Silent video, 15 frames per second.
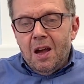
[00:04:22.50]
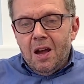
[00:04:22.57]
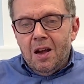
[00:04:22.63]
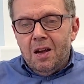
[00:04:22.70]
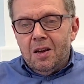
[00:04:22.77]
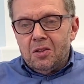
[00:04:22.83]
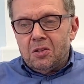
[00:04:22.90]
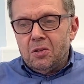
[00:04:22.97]

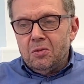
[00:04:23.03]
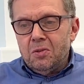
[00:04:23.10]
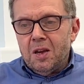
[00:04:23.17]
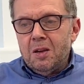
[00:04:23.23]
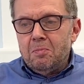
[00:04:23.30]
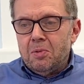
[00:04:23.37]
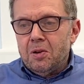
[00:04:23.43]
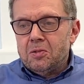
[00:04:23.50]
to
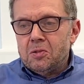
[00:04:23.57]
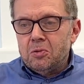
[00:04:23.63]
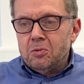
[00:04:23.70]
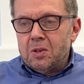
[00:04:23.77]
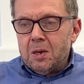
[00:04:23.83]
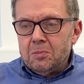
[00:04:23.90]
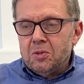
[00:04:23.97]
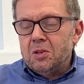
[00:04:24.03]
a person who's
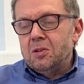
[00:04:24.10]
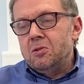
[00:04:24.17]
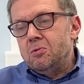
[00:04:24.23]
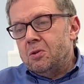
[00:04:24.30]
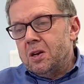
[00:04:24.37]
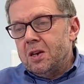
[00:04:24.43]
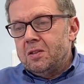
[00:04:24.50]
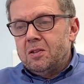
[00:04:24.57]
come to the
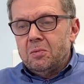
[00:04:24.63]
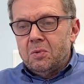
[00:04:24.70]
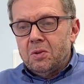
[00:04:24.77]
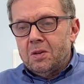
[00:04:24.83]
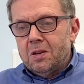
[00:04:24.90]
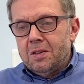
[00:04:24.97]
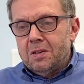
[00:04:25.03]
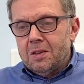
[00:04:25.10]
UK to
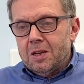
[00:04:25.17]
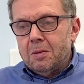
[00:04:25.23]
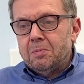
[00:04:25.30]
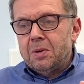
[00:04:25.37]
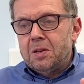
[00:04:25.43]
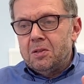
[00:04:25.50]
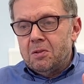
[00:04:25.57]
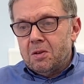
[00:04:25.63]
work in a
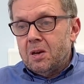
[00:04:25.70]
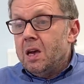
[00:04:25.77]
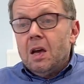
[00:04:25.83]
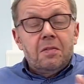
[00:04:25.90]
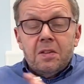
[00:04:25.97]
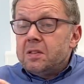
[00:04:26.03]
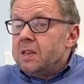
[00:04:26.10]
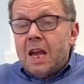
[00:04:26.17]
company in the UK? It
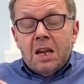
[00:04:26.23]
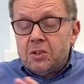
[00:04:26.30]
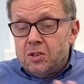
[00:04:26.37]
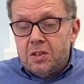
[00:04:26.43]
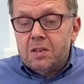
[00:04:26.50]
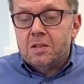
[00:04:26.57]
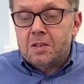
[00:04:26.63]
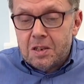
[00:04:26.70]
doesn't
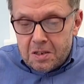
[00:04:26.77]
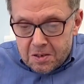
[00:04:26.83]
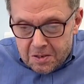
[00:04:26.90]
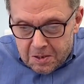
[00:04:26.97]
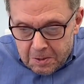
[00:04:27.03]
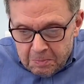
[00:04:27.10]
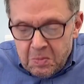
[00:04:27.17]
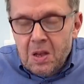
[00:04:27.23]
actually
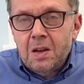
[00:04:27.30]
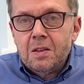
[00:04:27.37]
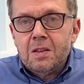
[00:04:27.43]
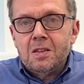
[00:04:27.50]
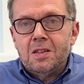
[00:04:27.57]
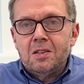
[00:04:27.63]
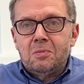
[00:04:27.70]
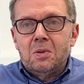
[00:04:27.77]
exist.
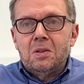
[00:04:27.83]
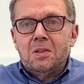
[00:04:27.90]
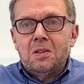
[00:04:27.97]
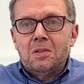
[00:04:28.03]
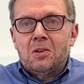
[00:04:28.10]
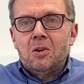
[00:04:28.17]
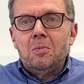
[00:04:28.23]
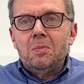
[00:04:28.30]
This is one of
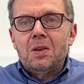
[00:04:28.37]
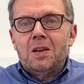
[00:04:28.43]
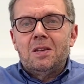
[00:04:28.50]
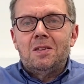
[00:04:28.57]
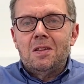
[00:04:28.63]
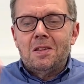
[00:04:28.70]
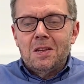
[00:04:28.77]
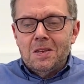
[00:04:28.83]
the
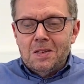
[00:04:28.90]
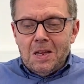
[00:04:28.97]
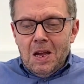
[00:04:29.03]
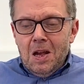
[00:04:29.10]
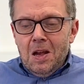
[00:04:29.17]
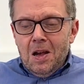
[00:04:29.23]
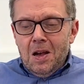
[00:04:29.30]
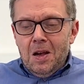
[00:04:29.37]
complicated things.
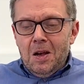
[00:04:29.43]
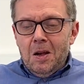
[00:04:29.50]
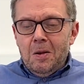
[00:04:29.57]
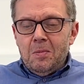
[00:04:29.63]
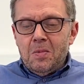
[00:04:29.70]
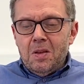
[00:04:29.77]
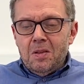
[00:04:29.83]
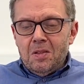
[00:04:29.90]

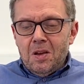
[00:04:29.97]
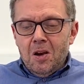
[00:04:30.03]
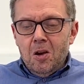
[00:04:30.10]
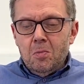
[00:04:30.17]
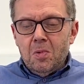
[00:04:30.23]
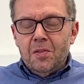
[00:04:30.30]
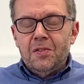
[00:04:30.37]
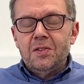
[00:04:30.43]
The
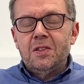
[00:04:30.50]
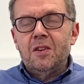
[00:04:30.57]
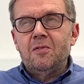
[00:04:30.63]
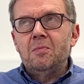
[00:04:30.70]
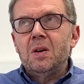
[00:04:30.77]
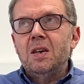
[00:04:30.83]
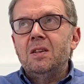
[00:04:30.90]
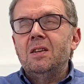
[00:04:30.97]
Home Office have
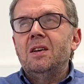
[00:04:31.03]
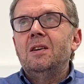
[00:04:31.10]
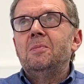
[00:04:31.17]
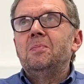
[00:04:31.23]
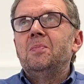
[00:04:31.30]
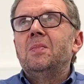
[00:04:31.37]
made a